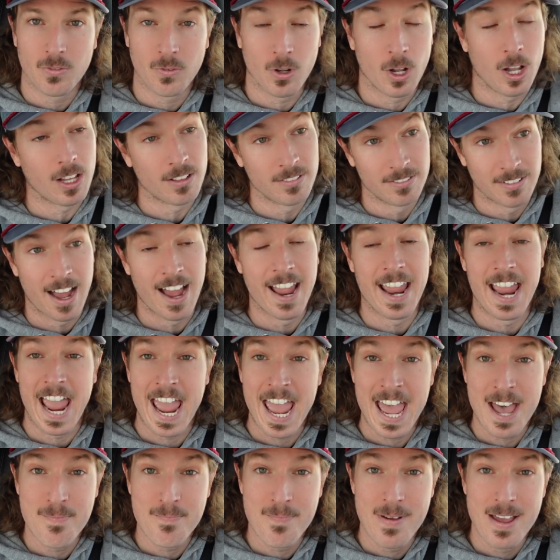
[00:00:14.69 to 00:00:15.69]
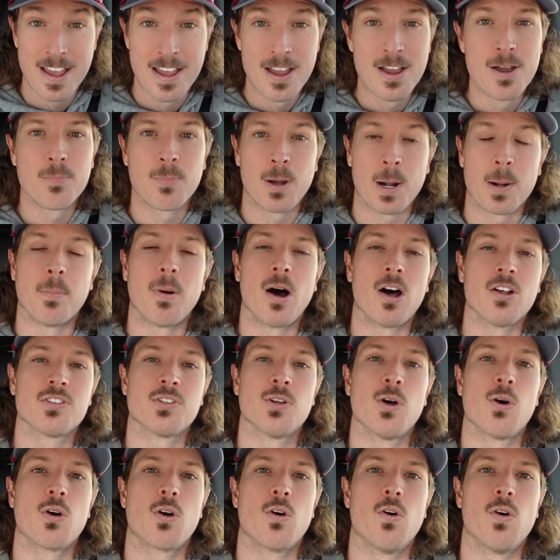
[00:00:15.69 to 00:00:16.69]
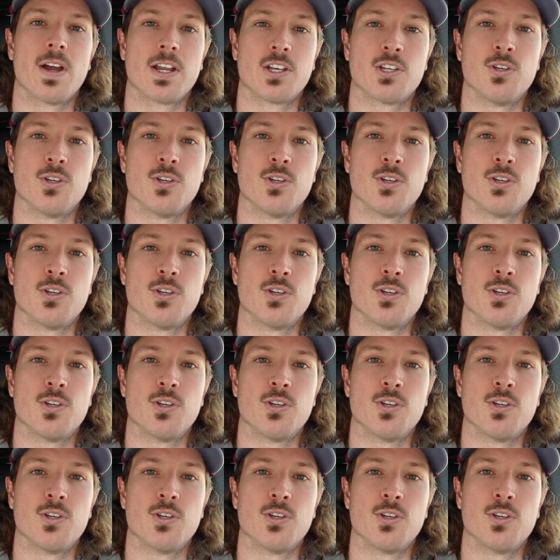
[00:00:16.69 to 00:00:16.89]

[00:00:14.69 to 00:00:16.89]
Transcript: Well, I am, but I'm also going